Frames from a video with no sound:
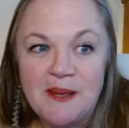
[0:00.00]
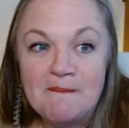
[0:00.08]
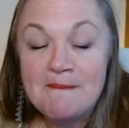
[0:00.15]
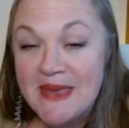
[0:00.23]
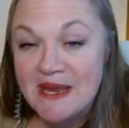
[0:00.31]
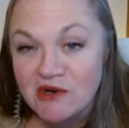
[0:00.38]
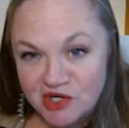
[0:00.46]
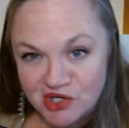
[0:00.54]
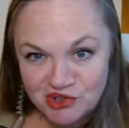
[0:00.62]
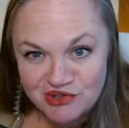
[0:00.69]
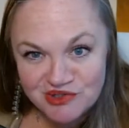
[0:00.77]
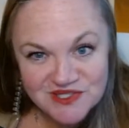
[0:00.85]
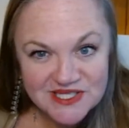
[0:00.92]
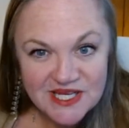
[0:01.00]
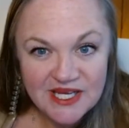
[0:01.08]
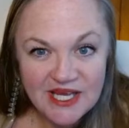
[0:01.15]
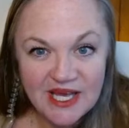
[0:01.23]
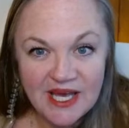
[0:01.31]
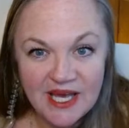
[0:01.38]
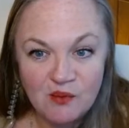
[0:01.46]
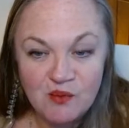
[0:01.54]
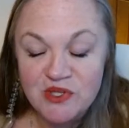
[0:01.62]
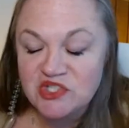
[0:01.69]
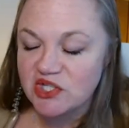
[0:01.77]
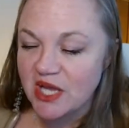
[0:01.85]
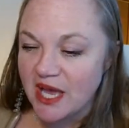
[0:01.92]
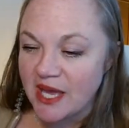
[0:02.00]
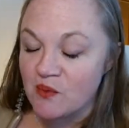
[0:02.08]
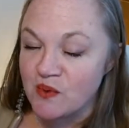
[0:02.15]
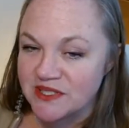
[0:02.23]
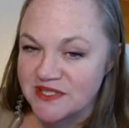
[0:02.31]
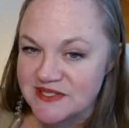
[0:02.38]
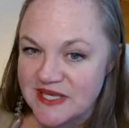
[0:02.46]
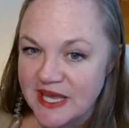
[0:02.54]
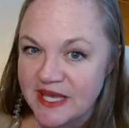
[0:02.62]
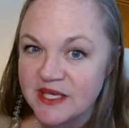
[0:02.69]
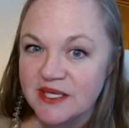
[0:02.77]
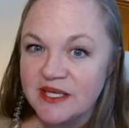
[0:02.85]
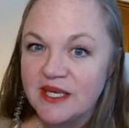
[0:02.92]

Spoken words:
mariners, which I will say